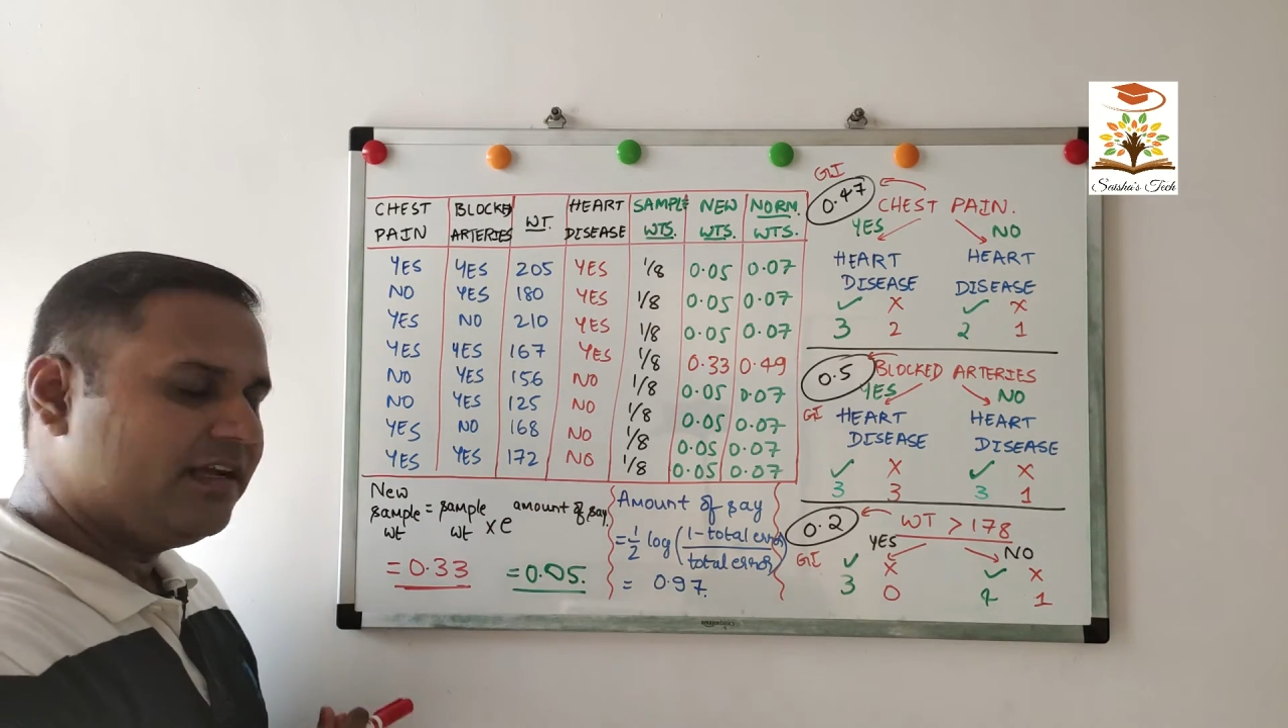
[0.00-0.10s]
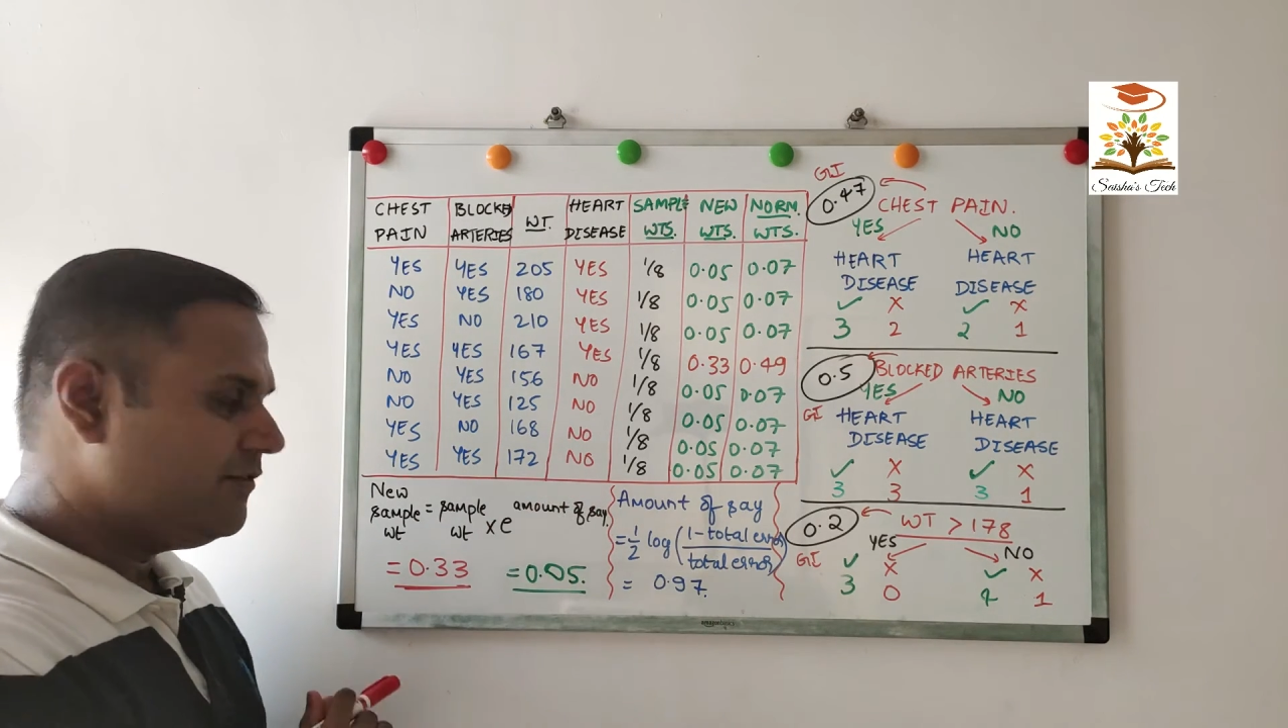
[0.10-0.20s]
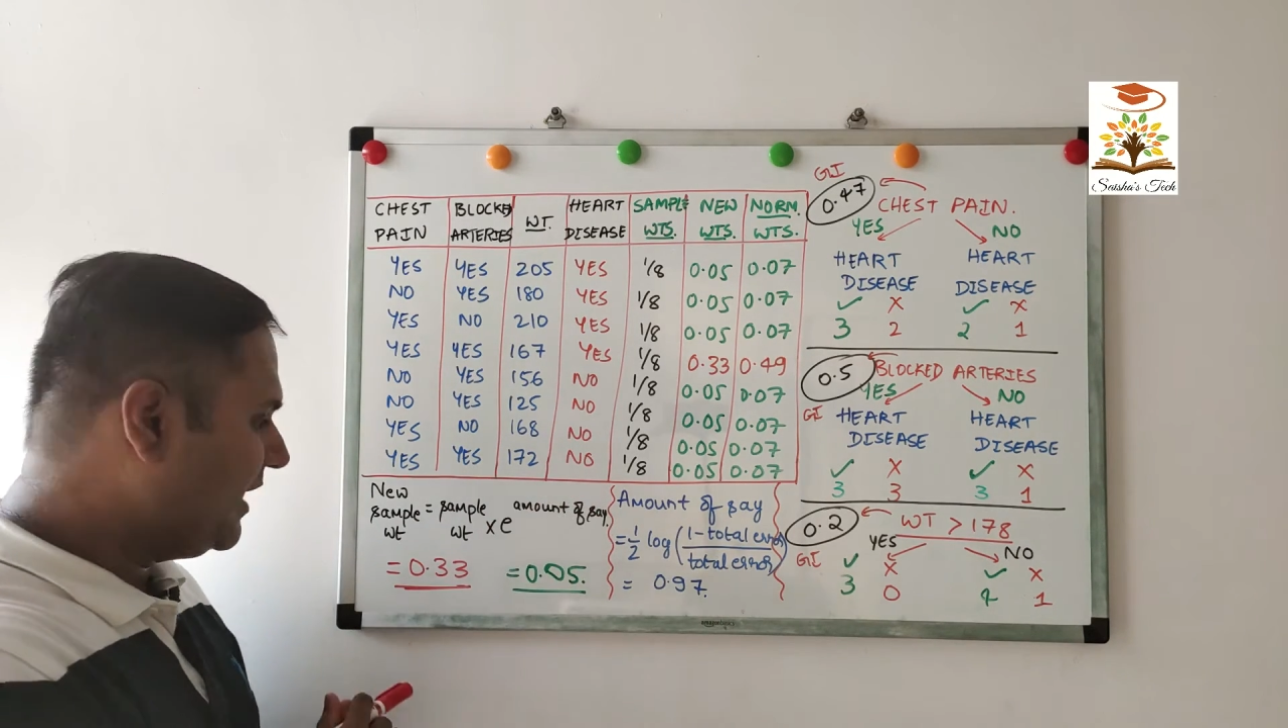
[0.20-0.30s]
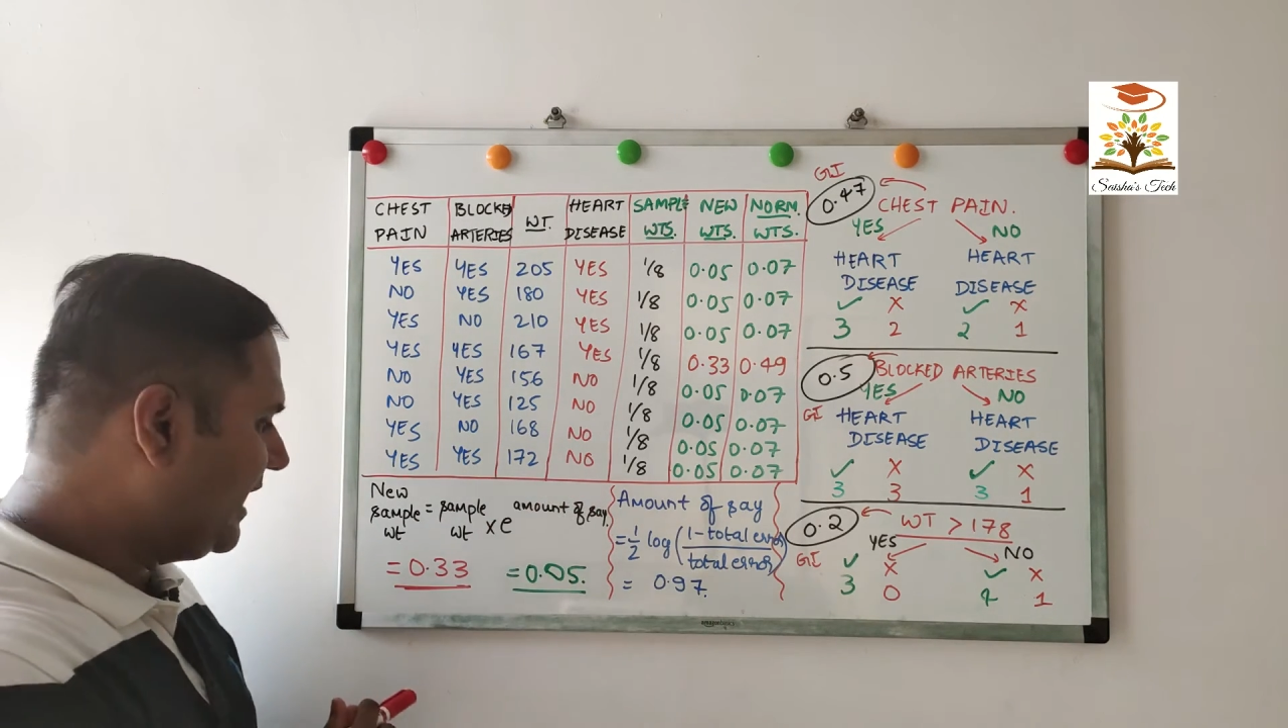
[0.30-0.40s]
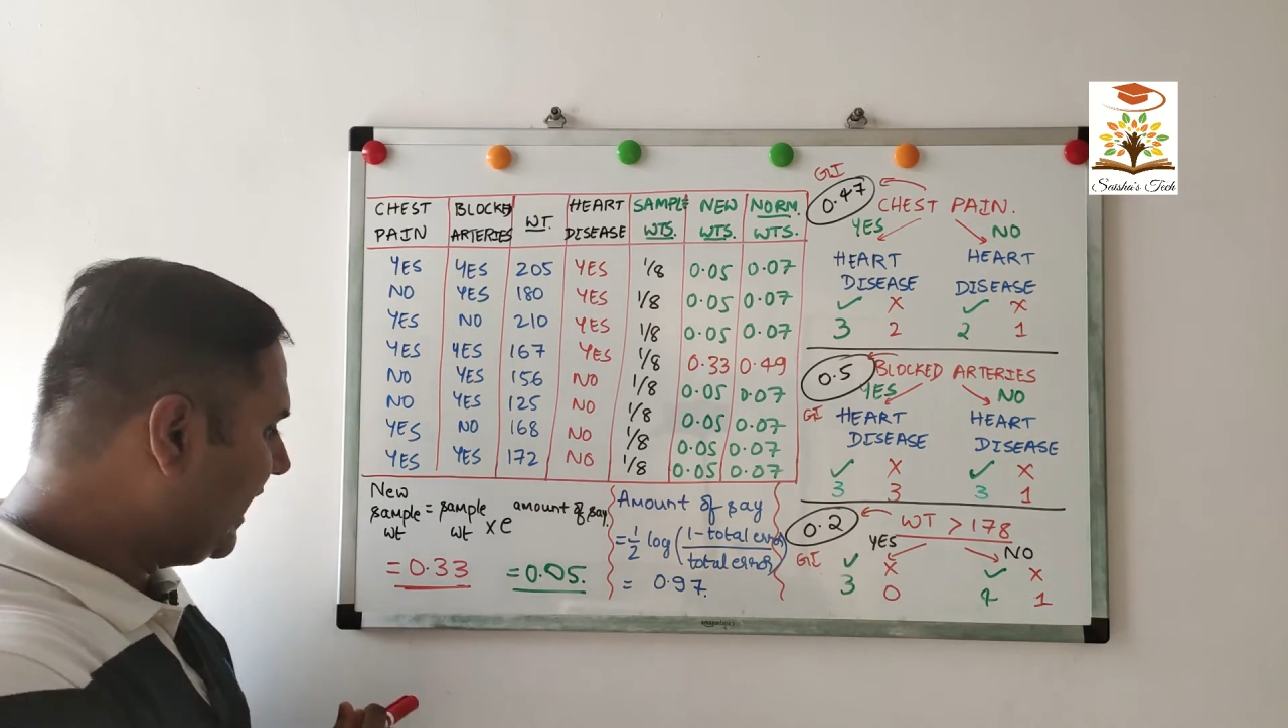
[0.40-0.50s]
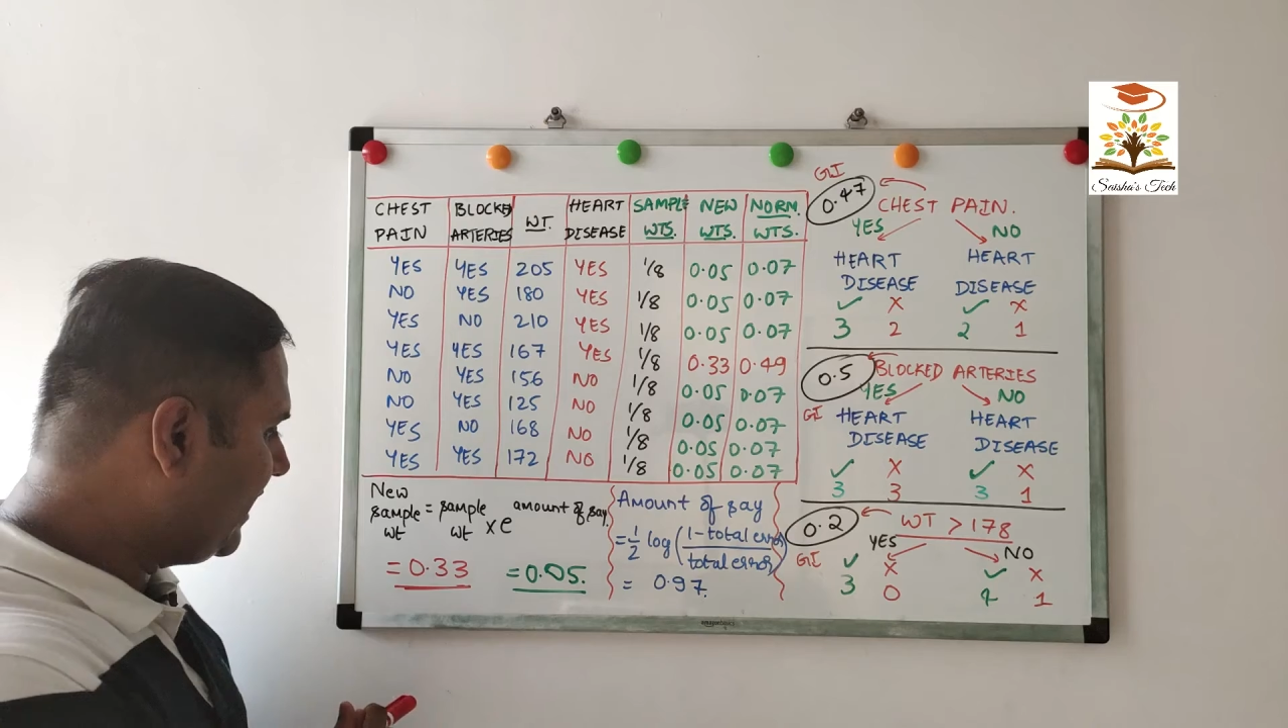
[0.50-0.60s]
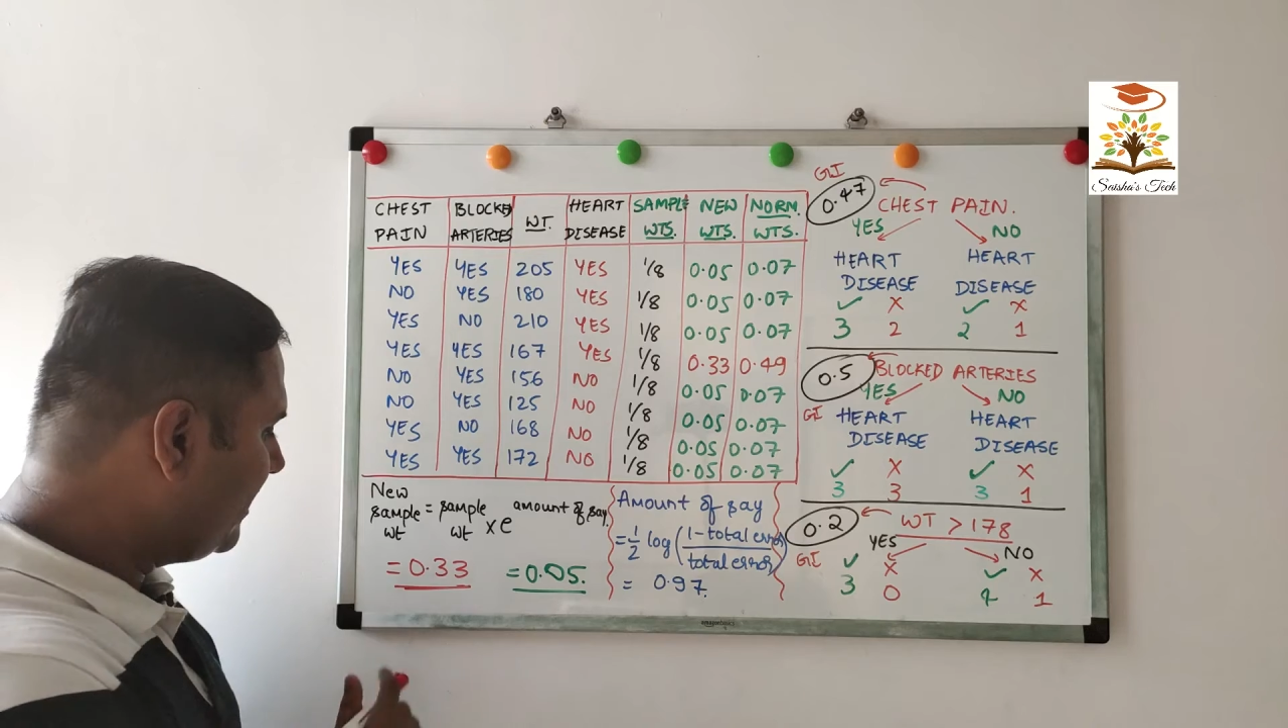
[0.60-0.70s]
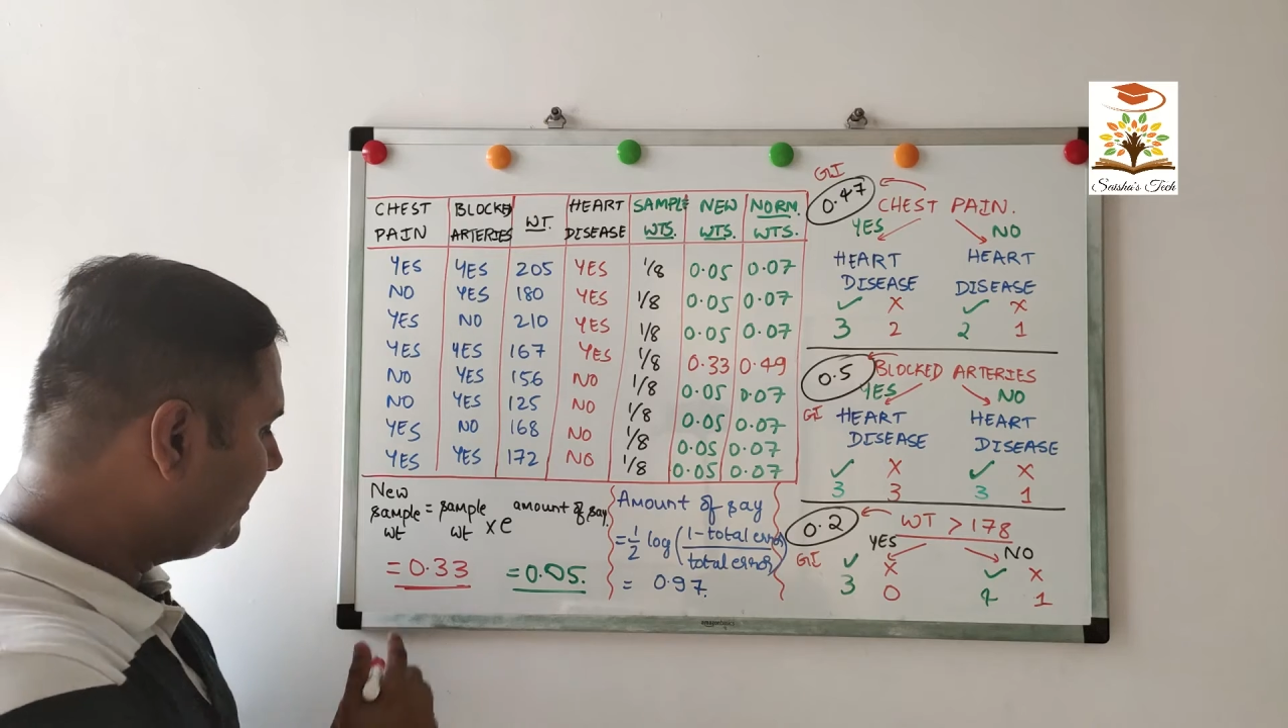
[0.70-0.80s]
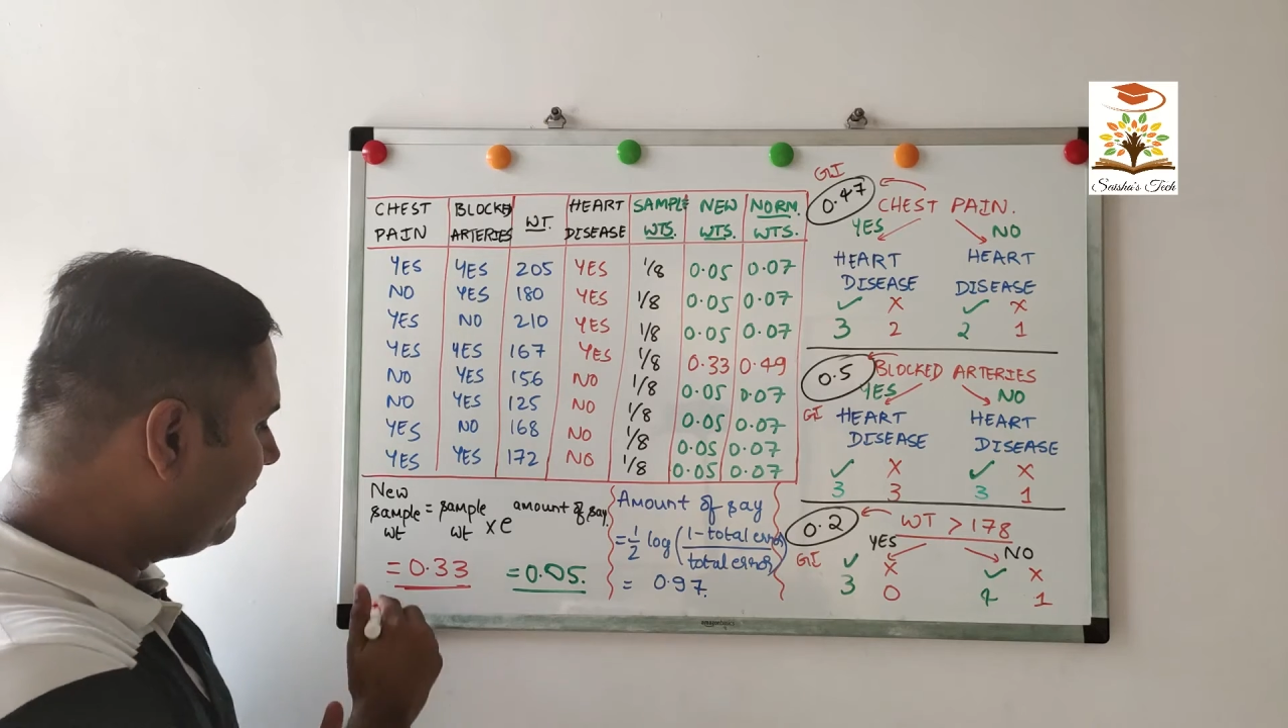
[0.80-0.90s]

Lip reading: we get